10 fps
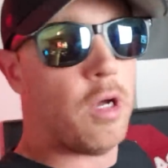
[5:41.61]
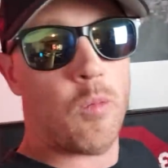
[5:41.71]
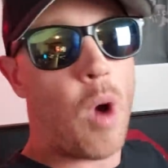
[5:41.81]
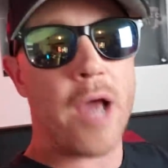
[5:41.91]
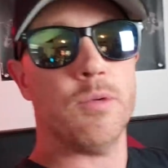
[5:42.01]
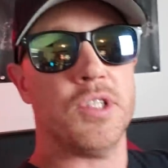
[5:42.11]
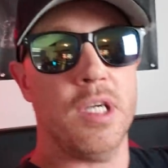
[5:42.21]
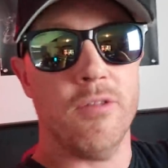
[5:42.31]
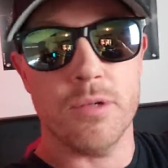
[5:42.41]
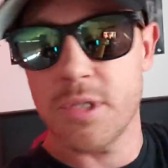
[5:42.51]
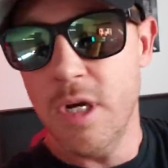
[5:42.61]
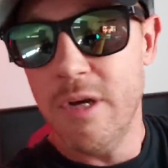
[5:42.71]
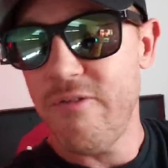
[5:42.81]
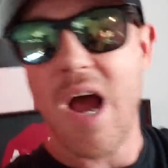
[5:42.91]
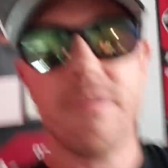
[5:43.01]
Wide receivers,
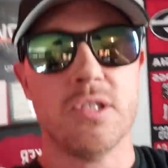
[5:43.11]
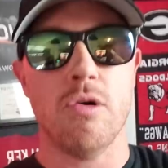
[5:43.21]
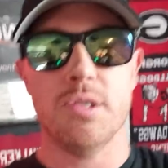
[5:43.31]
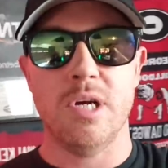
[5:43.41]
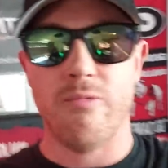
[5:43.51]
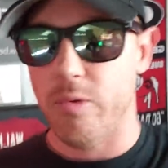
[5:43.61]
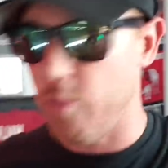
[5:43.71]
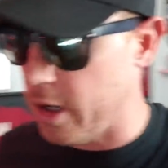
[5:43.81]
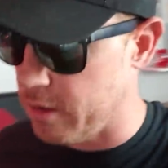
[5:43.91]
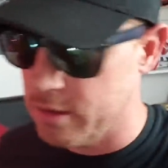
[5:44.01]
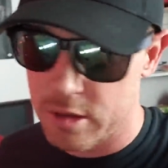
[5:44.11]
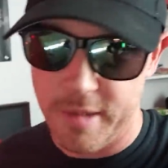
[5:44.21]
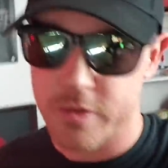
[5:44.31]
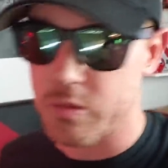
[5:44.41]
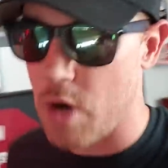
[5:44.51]
five stars everywhere.
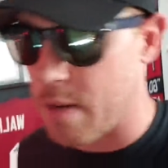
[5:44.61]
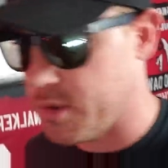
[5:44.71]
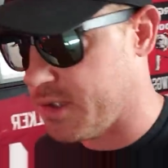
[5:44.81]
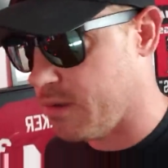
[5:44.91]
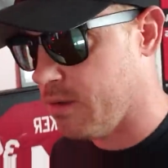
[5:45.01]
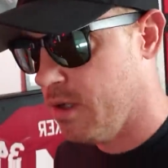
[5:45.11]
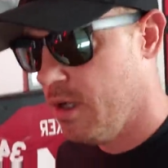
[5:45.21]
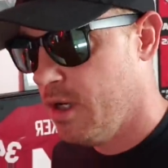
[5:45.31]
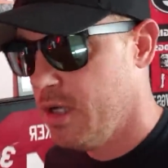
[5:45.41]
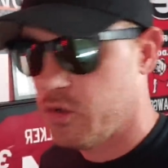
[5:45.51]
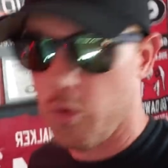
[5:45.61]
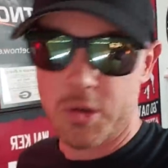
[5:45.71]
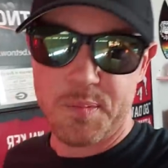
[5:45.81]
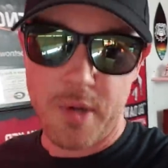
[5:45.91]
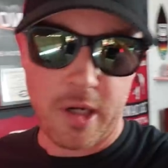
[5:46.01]
Demetrius Robertson,
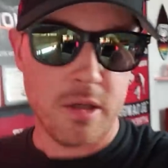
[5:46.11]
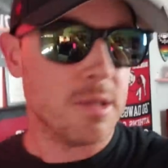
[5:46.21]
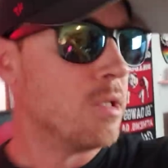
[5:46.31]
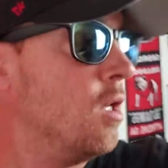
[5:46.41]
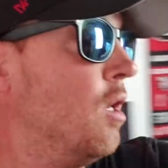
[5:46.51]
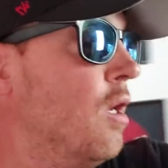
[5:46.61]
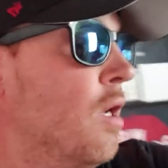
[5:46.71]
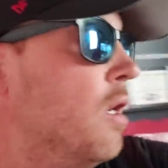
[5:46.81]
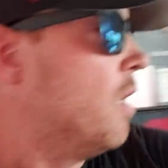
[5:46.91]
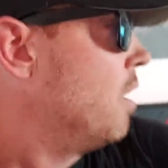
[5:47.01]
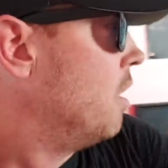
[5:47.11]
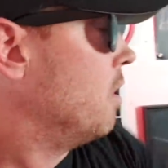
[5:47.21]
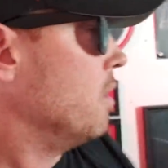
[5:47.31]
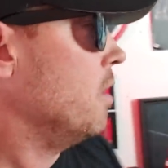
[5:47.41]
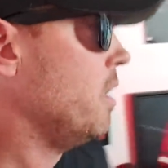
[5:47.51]
George Pickens,
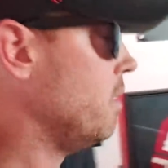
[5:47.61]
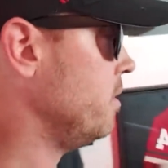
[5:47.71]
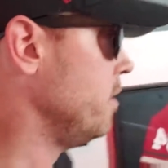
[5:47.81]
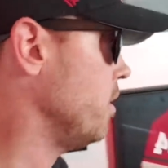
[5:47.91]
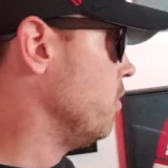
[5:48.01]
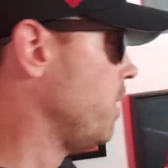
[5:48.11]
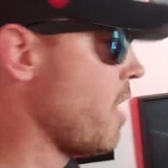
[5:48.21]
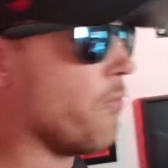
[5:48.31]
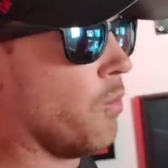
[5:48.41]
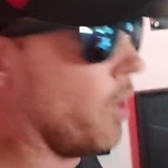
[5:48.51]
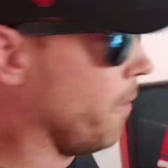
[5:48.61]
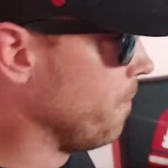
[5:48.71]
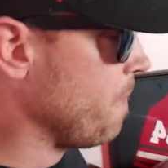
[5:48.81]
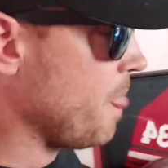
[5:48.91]
everywhere.